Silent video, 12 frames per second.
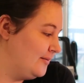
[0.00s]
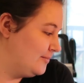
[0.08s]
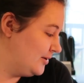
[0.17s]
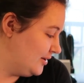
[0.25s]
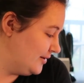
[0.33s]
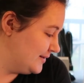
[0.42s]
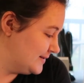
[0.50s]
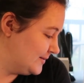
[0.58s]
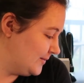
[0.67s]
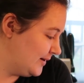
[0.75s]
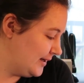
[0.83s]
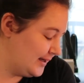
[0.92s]
put all this
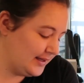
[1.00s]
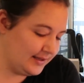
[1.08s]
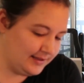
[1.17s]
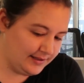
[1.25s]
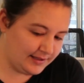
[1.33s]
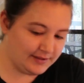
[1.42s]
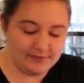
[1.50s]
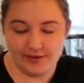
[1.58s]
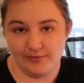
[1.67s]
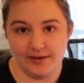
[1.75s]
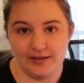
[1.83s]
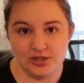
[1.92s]
away, get
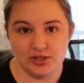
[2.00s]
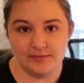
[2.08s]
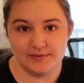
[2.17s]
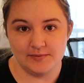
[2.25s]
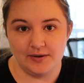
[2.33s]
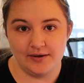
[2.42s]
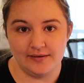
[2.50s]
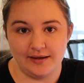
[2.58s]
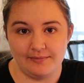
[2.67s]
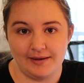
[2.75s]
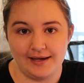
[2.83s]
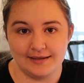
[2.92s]
everything ready to ship tomorrow that
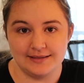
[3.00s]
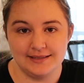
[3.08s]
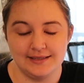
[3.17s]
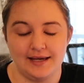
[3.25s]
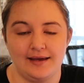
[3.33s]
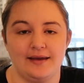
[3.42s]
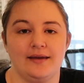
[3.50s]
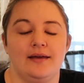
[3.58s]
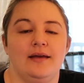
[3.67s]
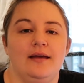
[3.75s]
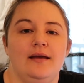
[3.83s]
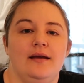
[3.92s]
I packed today,
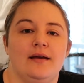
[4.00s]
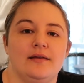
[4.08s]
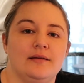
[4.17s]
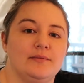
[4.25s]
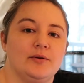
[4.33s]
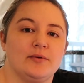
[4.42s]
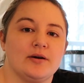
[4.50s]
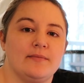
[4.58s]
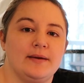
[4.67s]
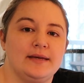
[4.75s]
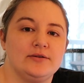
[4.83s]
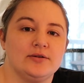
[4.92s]
and then I'm gonna work on
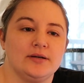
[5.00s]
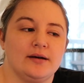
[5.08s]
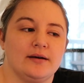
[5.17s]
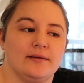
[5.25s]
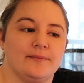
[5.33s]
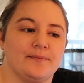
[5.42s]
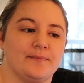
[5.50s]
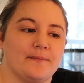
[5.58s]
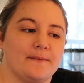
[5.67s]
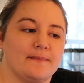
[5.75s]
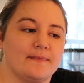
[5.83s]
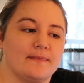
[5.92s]
Patreon.
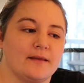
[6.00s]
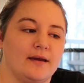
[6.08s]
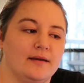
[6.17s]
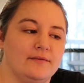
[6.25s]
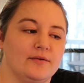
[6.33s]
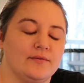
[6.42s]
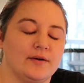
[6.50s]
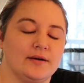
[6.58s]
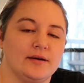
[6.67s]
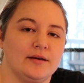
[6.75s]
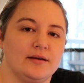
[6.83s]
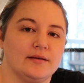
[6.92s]
I have a
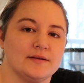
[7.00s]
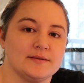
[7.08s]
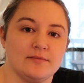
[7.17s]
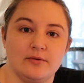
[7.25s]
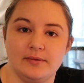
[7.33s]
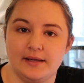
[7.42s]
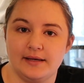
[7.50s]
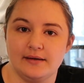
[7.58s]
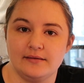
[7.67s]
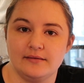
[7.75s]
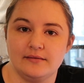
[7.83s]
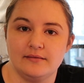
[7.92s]
very small
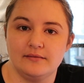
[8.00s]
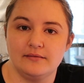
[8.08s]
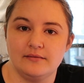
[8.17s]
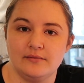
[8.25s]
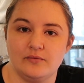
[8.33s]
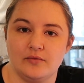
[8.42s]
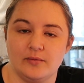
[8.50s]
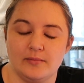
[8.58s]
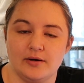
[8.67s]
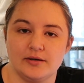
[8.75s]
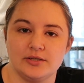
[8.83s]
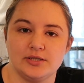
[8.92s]
plan for
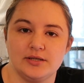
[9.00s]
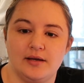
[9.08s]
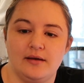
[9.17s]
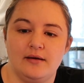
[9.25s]
March.